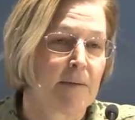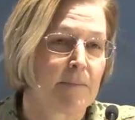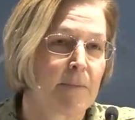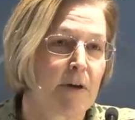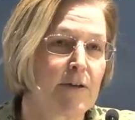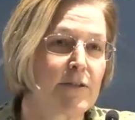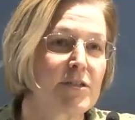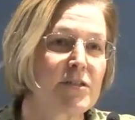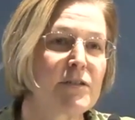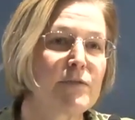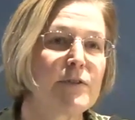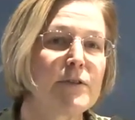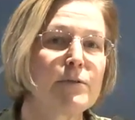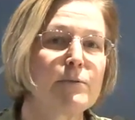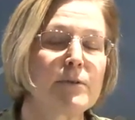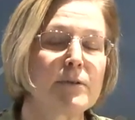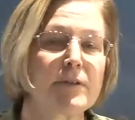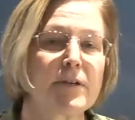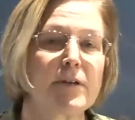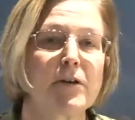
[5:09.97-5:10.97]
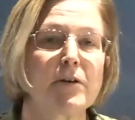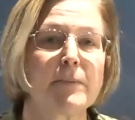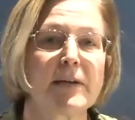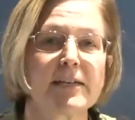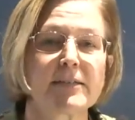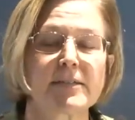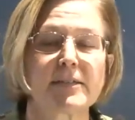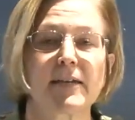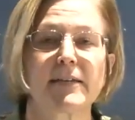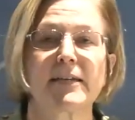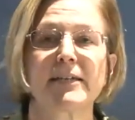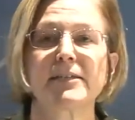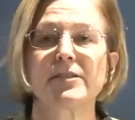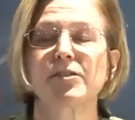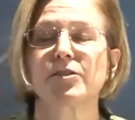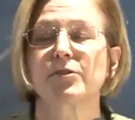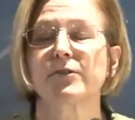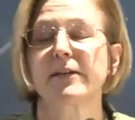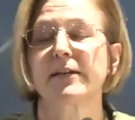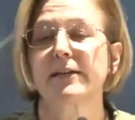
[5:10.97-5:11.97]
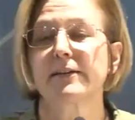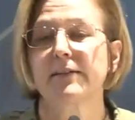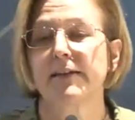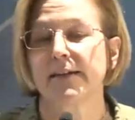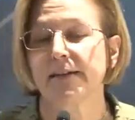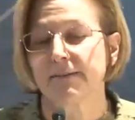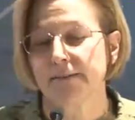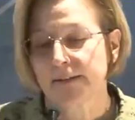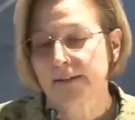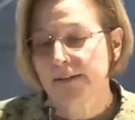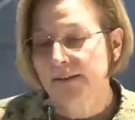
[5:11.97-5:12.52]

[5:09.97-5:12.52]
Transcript: most of you will know based on history that